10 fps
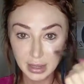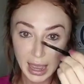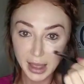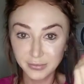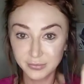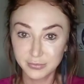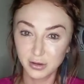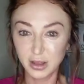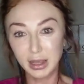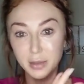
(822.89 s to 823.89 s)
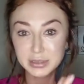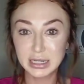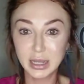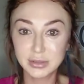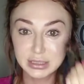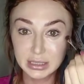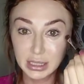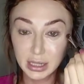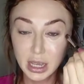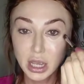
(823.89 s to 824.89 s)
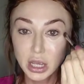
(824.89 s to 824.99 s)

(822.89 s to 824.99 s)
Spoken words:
half or like upside down C.